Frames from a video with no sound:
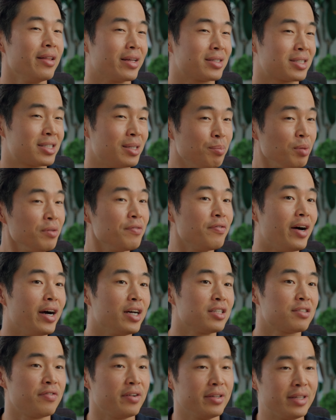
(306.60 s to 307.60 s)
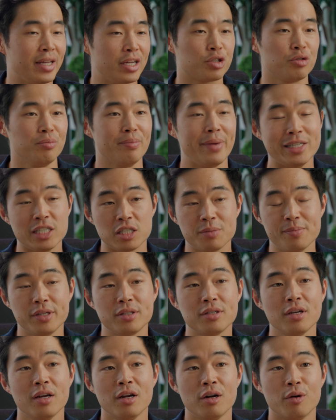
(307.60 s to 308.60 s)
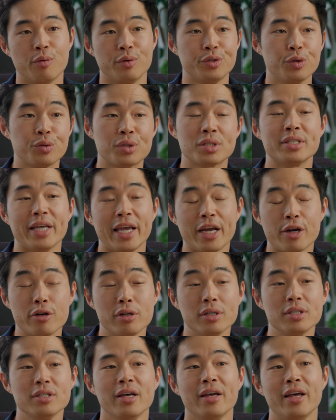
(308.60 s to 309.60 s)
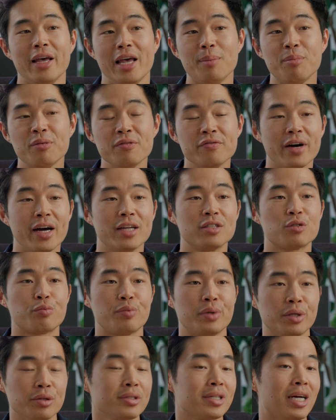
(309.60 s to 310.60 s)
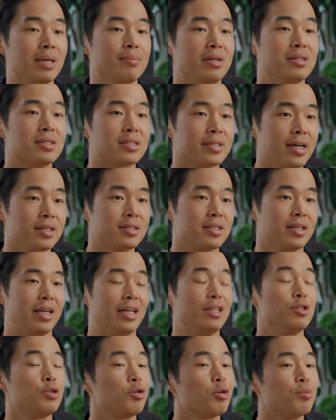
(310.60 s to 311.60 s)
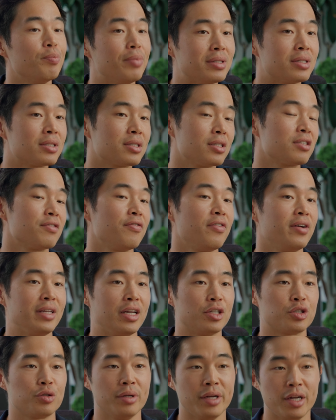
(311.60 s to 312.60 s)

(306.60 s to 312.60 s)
that simplifies financial management, reduces errors, and provides real-time insights into your business's financial